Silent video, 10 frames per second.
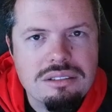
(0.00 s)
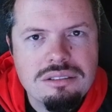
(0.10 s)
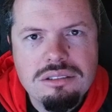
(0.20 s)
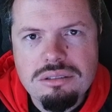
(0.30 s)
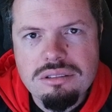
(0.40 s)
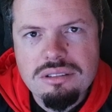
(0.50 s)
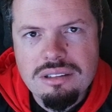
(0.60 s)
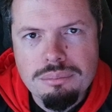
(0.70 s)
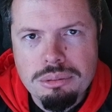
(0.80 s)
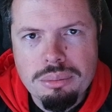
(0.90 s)
into
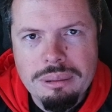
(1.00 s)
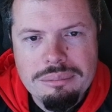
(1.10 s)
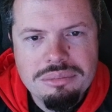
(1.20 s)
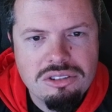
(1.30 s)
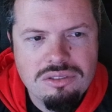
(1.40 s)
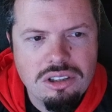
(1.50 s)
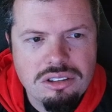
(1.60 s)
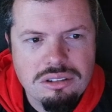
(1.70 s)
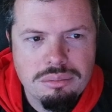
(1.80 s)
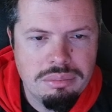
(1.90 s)
a pool pump. You've got
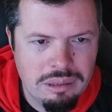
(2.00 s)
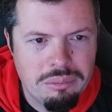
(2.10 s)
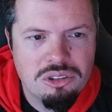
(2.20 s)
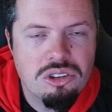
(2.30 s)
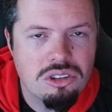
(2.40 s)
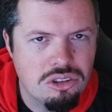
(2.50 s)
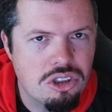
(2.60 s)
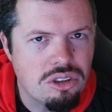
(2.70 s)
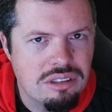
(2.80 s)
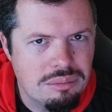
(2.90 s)
to be able to
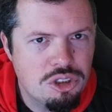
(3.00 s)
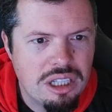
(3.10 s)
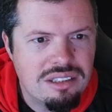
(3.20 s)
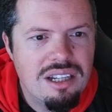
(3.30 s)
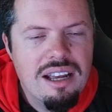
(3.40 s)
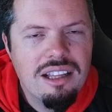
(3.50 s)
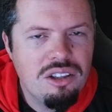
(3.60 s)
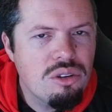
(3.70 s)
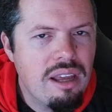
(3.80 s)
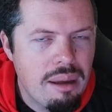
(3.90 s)
control them, trust. They
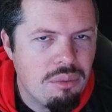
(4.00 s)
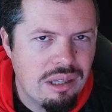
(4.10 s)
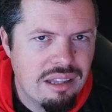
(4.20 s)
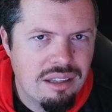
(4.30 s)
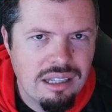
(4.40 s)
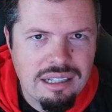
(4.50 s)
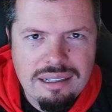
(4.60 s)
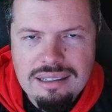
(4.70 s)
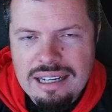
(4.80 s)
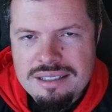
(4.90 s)
do come with
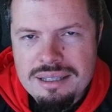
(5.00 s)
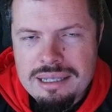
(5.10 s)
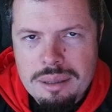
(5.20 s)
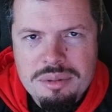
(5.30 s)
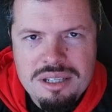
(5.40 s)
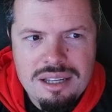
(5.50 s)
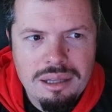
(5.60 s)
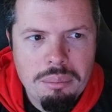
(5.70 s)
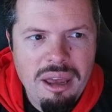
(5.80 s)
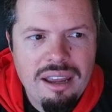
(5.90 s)
nice adapters in
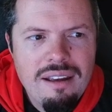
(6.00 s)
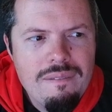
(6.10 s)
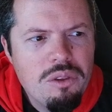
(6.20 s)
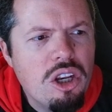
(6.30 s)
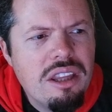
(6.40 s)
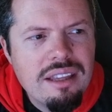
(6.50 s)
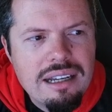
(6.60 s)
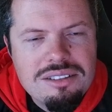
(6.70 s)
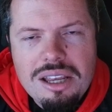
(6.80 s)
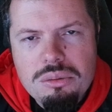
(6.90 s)
the pack. The only thing
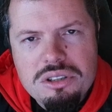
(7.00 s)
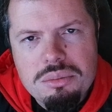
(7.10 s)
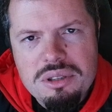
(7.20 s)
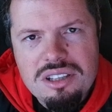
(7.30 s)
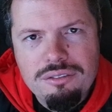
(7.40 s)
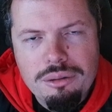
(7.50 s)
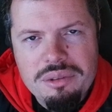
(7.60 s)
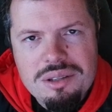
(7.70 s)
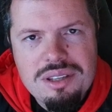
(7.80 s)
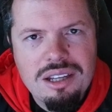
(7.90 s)
I'd say was missing from
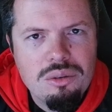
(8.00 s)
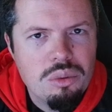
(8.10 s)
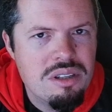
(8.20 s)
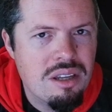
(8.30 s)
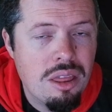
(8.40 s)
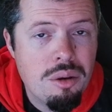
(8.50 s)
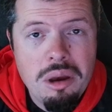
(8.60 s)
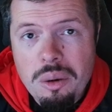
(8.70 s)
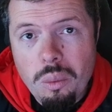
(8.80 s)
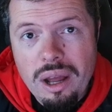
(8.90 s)
this kit was a
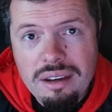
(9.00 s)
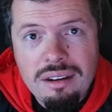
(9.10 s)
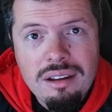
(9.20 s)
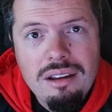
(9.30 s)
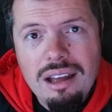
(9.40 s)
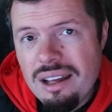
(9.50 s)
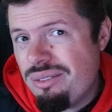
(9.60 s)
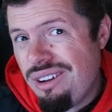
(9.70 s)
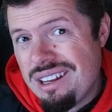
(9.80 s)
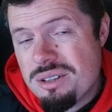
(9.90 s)
3-in-1
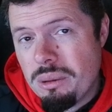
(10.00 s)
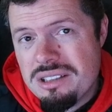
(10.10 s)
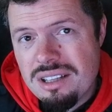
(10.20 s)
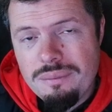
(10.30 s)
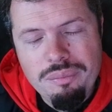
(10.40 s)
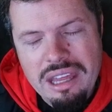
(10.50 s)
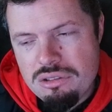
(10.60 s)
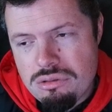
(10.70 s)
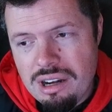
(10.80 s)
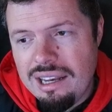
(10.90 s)
fan splitter.
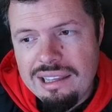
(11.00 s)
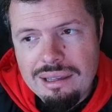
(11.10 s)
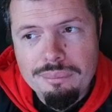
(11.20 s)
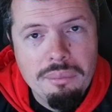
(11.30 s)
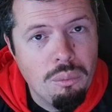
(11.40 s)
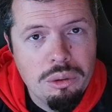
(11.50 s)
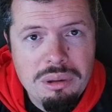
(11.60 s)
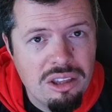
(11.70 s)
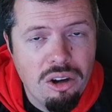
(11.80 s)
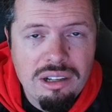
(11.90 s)
That really would
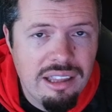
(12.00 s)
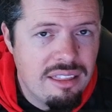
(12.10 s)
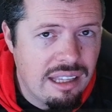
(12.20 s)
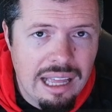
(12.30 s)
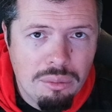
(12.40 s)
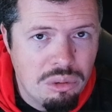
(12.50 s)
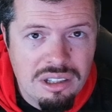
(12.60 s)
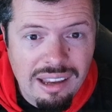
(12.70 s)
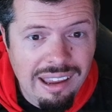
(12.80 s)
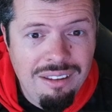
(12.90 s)
be the only thing I
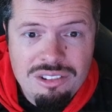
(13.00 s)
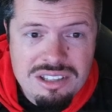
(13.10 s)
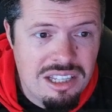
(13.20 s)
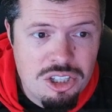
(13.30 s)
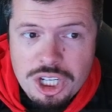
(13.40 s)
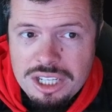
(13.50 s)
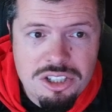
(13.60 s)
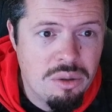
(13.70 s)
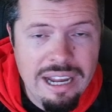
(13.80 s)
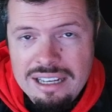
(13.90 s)
would ever see
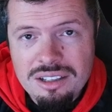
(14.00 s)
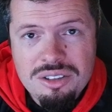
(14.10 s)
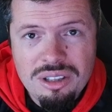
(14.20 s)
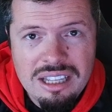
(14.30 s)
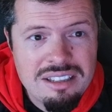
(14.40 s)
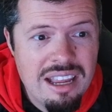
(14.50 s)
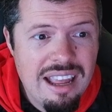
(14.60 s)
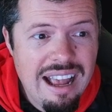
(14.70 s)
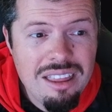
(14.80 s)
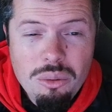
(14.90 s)
changed or added to that.
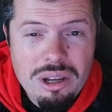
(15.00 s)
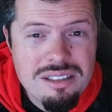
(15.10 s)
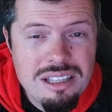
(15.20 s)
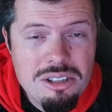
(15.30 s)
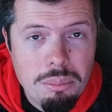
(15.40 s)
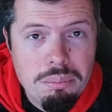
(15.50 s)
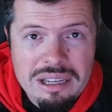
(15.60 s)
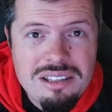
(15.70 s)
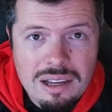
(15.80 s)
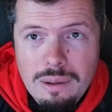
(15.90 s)
Otherwise, these are
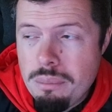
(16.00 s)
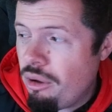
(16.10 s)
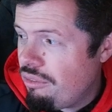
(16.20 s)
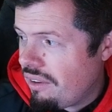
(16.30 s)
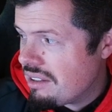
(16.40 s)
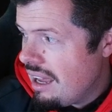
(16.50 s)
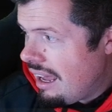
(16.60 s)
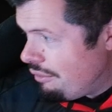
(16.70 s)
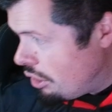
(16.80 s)
basically perfect. And if you